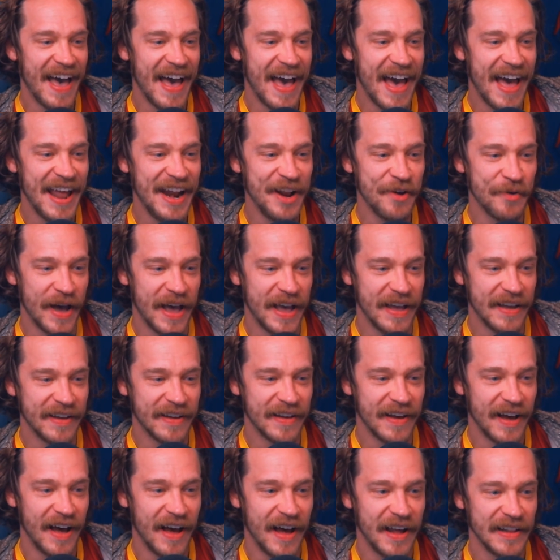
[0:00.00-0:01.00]
Anyway,
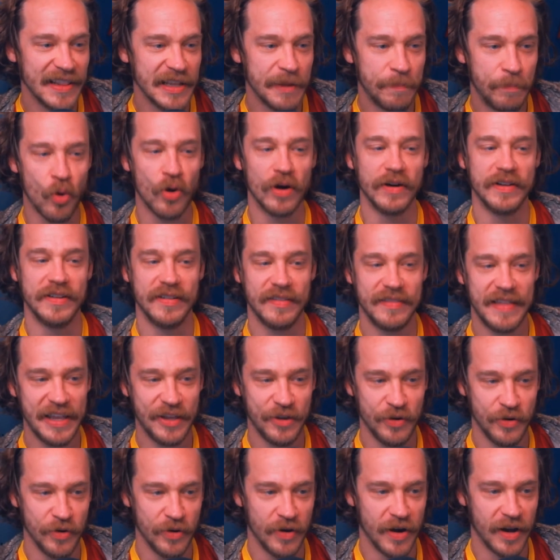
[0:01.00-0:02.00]
Laporte.
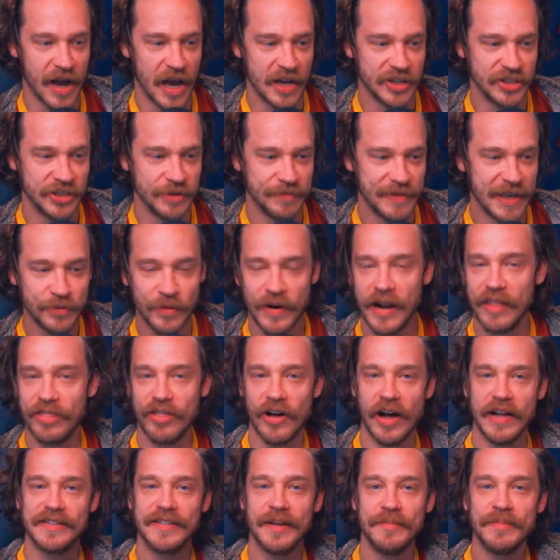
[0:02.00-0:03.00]
Thank you, Akasha. That's what I
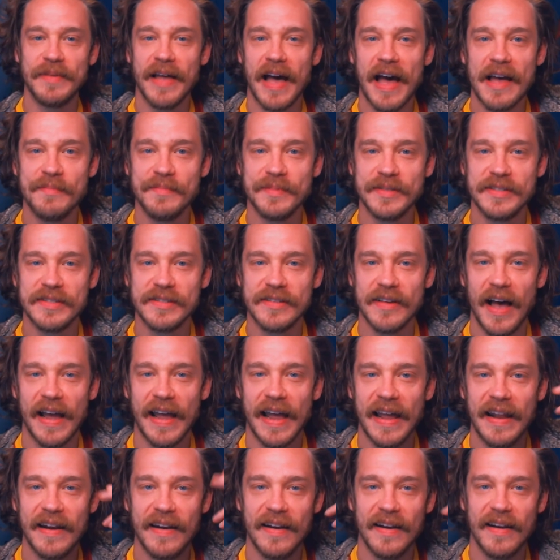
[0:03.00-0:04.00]
thought. Sometimes I
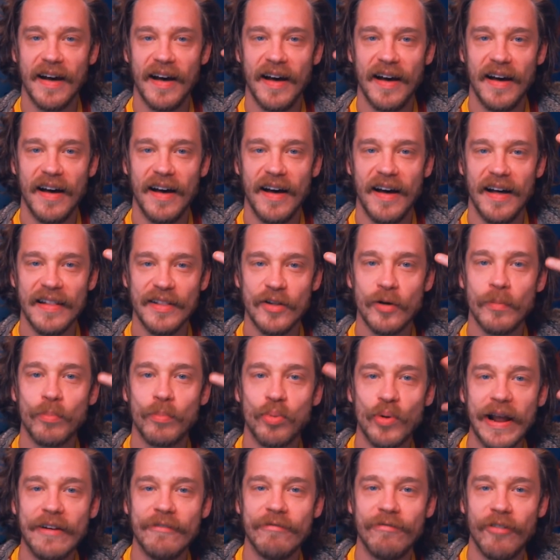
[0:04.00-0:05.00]
get a little
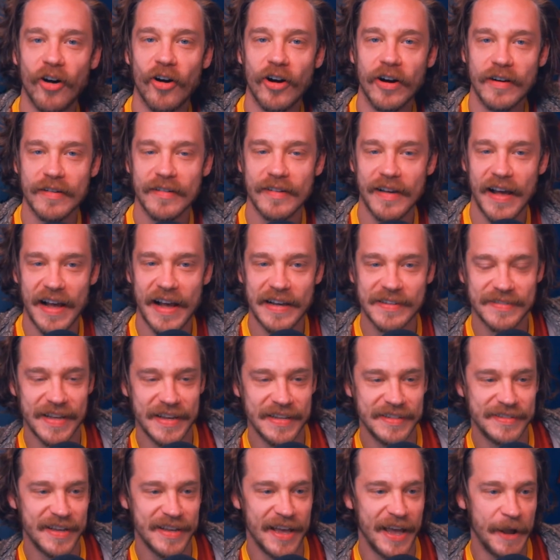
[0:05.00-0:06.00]
brain fart, as
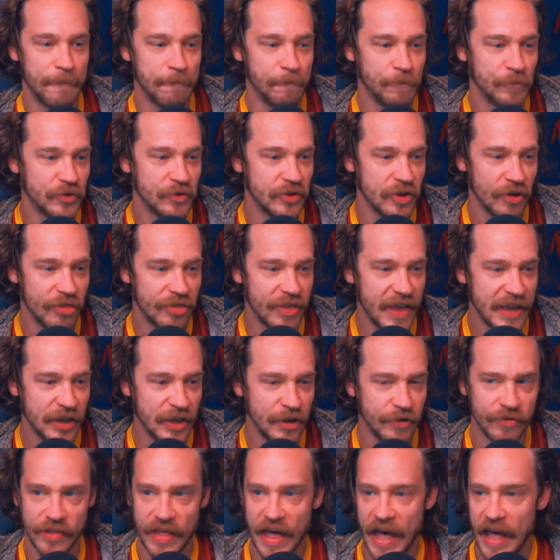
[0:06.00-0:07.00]
they say. So thank
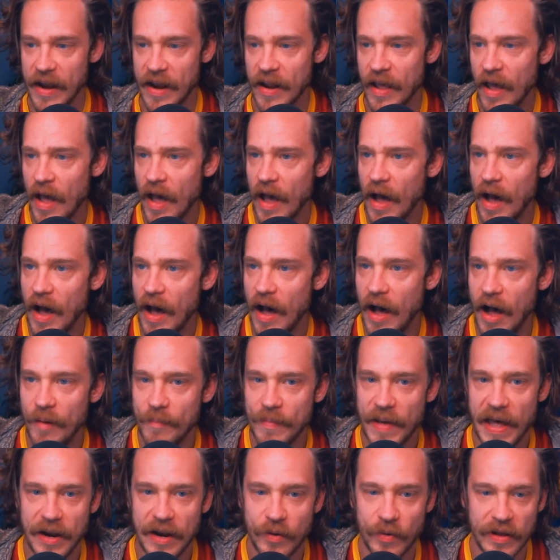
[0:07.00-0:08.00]
you for that.
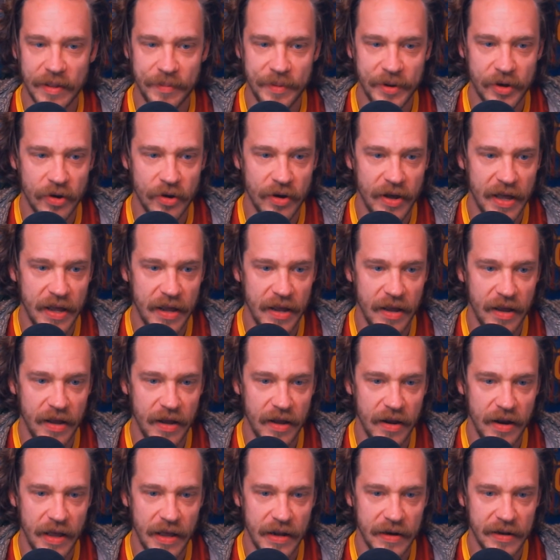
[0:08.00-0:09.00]
Anyway, let me go
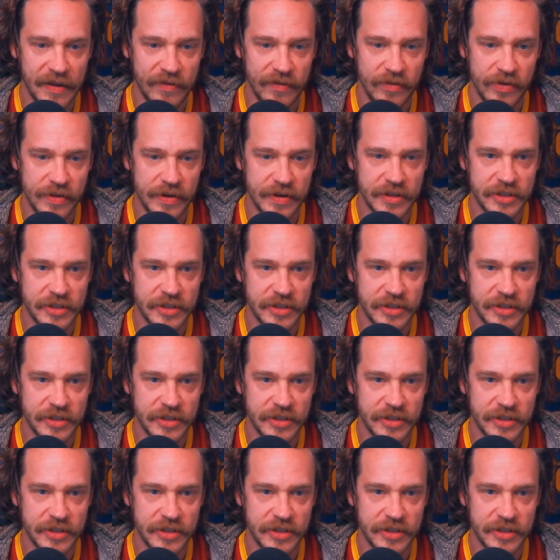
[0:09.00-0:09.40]
ahead and give you the